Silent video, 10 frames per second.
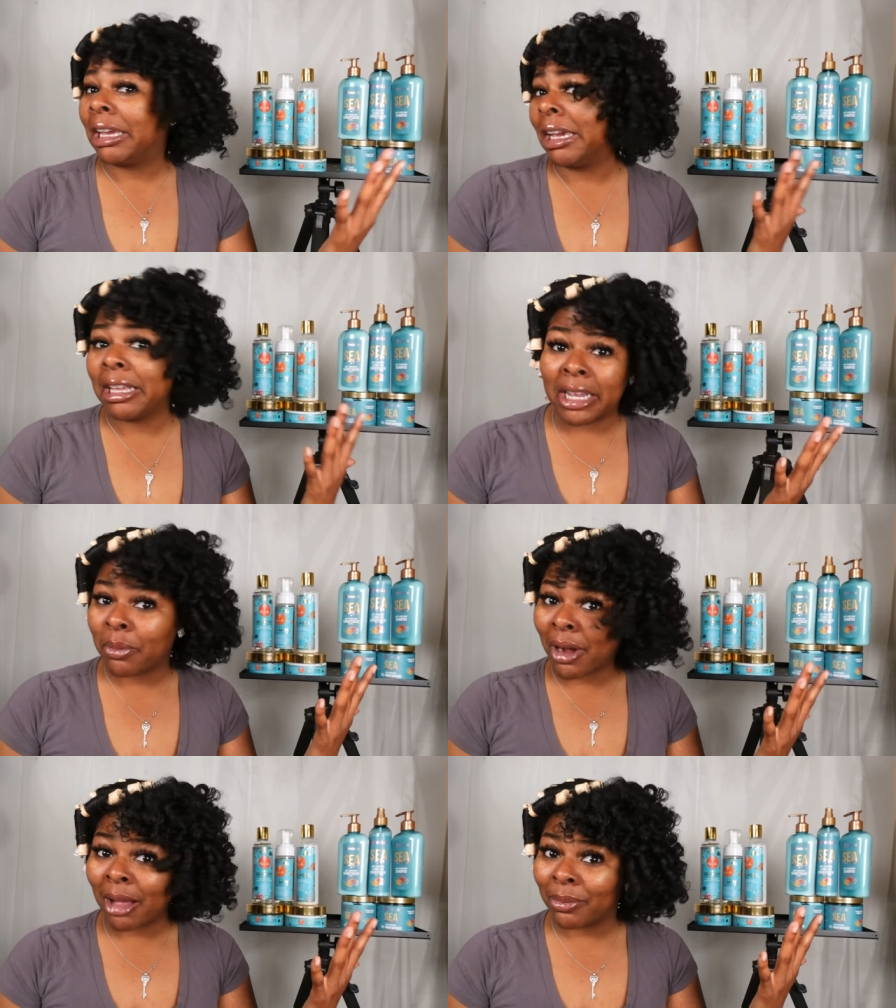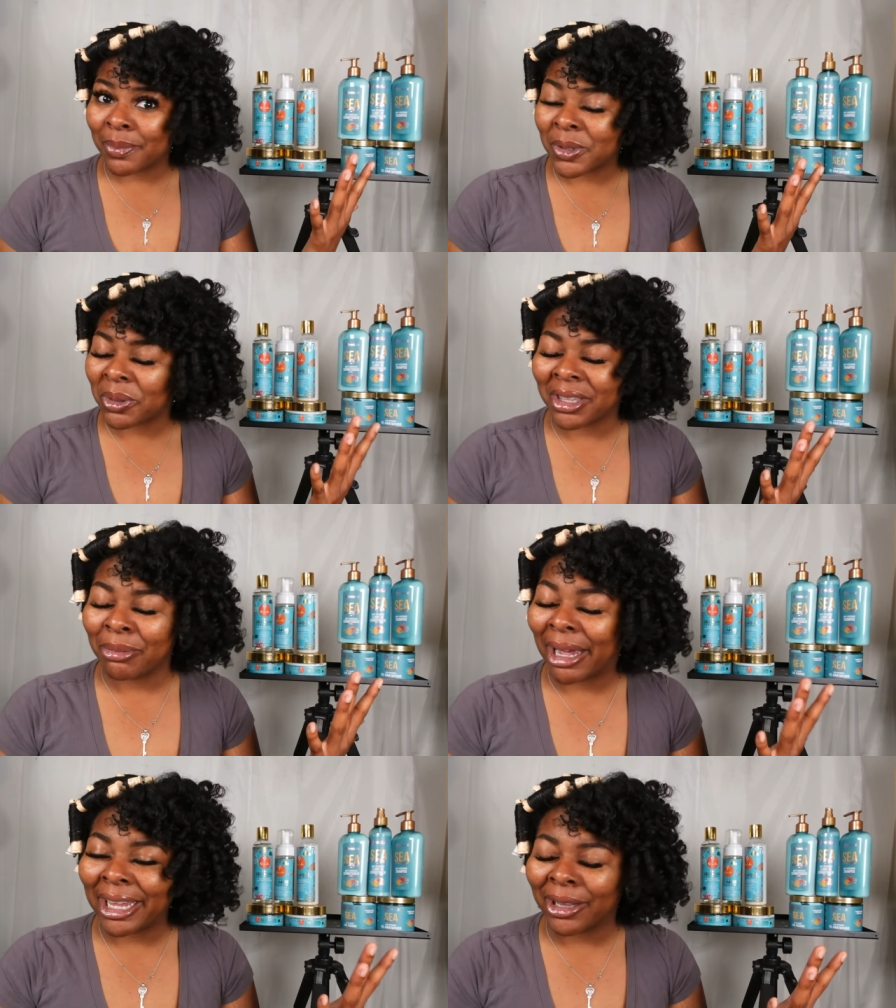any problems with the
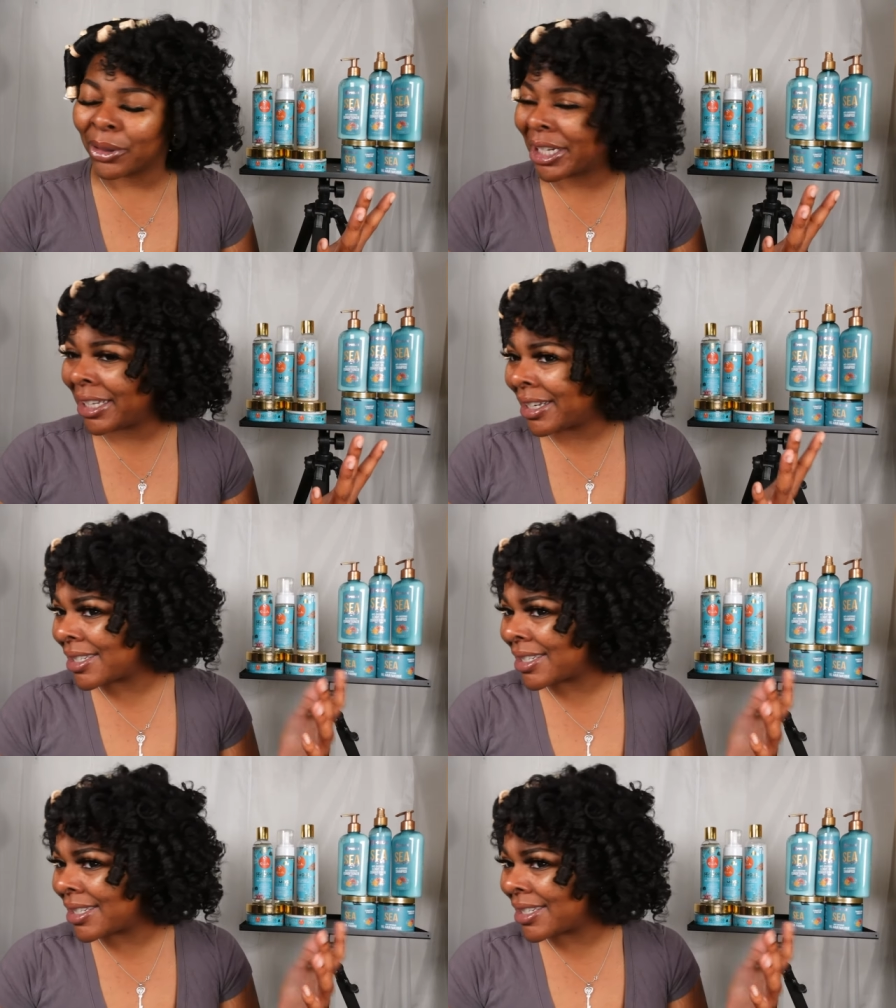Mielle Organic